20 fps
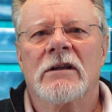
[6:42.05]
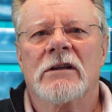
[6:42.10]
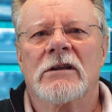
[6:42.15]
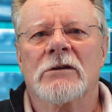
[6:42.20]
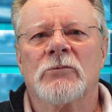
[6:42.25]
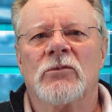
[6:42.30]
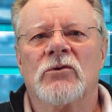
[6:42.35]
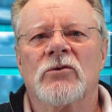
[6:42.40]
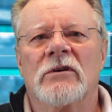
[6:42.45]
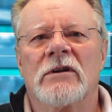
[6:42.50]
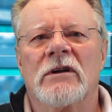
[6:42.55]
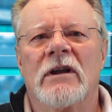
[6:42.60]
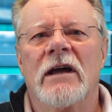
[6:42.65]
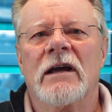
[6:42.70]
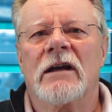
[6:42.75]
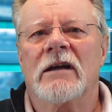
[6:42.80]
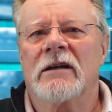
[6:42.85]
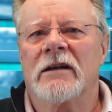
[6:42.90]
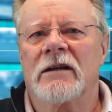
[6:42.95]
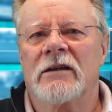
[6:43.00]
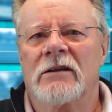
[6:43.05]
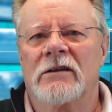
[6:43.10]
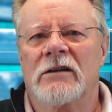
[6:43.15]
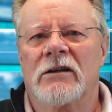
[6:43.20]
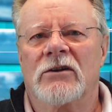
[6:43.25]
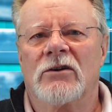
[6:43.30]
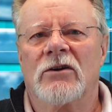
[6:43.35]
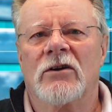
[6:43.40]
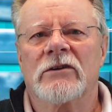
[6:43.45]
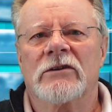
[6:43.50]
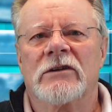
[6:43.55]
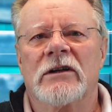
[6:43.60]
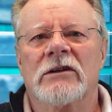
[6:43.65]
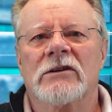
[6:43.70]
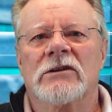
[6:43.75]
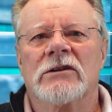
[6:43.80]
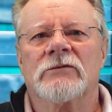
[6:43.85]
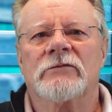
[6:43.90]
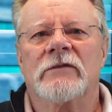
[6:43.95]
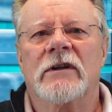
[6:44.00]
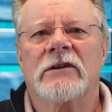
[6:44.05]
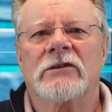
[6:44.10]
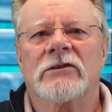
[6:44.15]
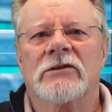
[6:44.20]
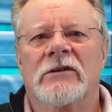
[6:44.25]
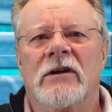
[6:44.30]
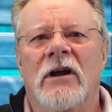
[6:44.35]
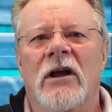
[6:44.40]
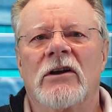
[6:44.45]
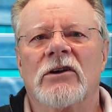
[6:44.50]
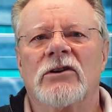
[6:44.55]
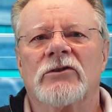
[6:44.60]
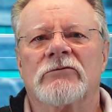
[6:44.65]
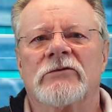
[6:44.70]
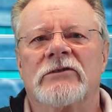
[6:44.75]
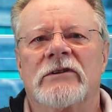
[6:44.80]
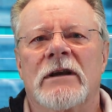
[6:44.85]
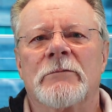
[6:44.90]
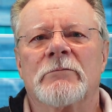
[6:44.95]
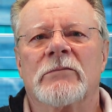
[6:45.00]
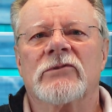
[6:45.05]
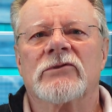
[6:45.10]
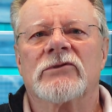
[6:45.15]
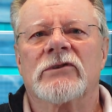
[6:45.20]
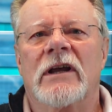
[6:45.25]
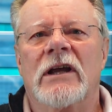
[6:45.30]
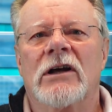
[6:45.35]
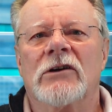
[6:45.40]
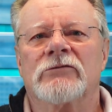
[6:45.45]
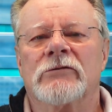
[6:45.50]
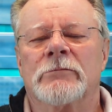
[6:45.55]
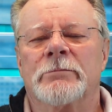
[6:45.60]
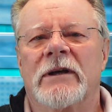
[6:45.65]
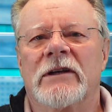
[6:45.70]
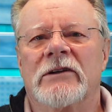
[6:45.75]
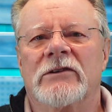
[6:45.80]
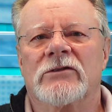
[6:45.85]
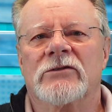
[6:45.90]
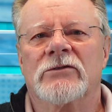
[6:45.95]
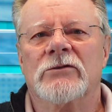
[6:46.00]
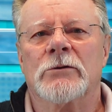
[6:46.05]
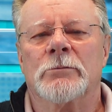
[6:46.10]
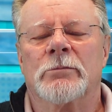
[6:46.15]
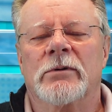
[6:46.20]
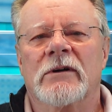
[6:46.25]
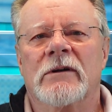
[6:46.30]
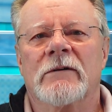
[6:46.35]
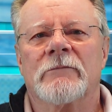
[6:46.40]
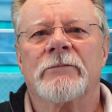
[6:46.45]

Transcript: the more likely that the contents of their skulls resembles alphabet soup.